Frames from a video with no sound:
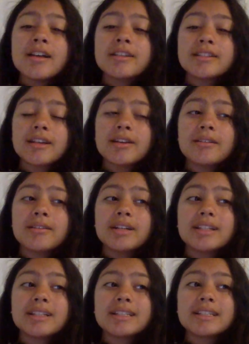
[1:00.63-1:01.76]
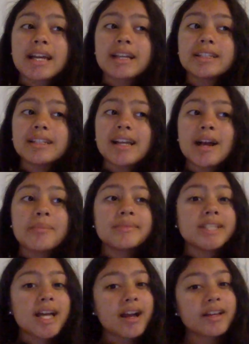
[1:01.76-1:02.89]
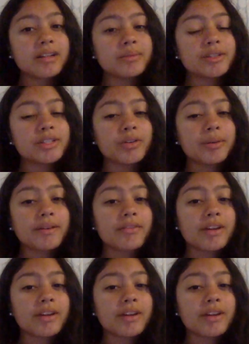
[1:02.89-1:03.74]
So sadly, I'm not going to be showing my